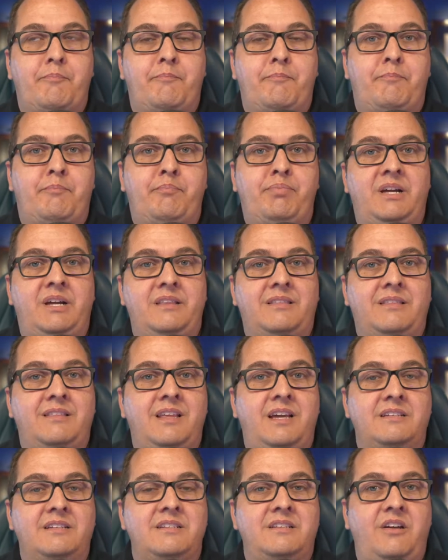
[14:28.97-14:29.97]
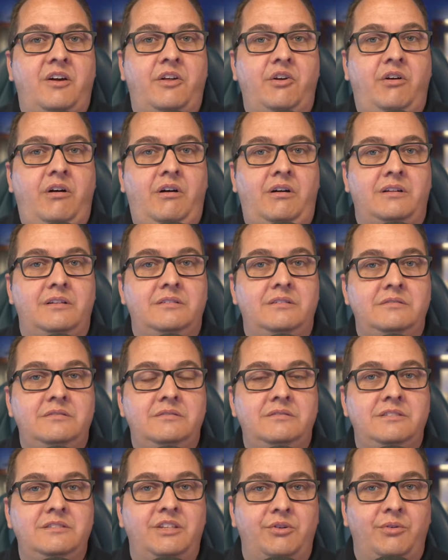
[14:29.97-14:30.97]
But that's not all
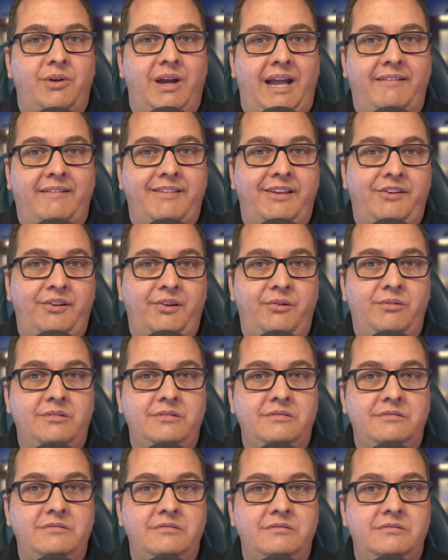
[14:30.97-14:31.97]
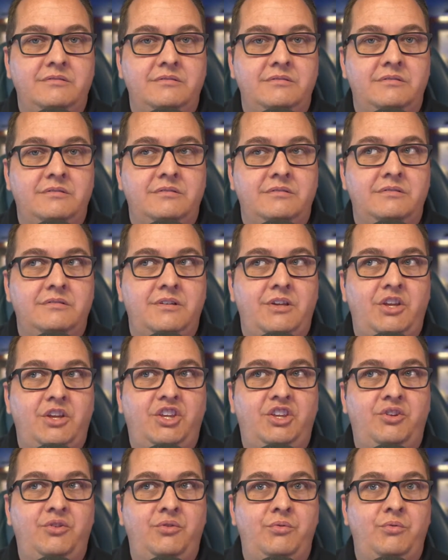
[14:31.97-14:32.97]
you have to do.
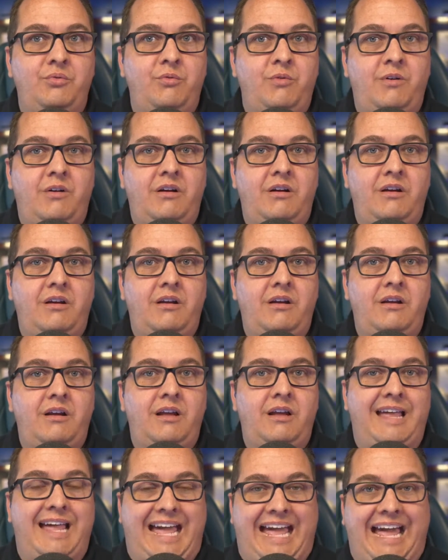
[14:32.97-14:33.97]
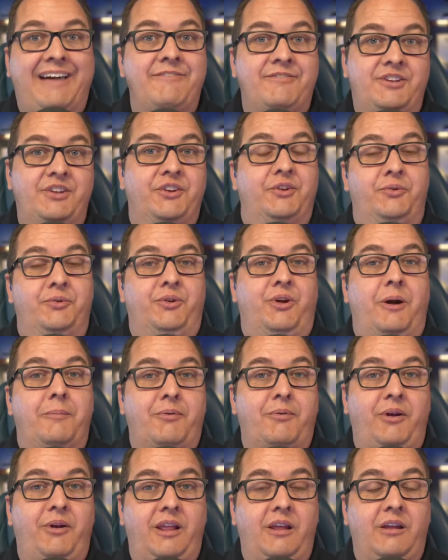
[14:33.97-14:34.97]
You have to do an
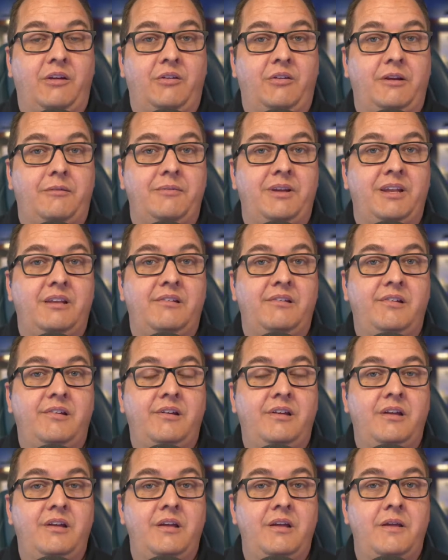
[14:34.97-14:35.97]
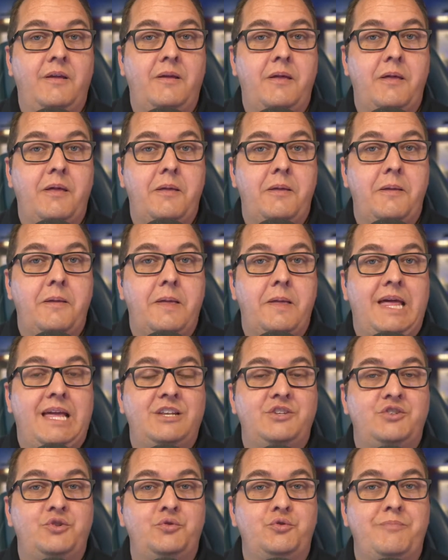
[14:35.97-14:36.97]
operating agreement
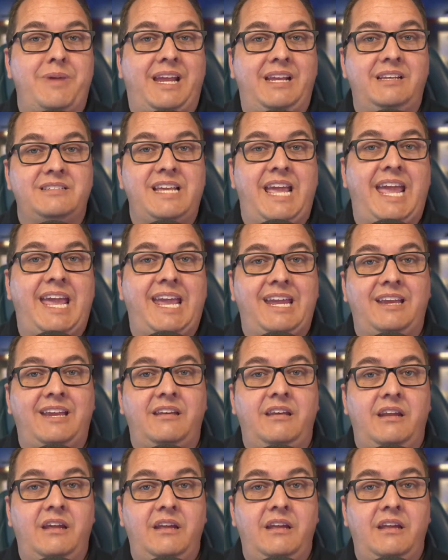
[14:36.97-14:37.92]
to maintain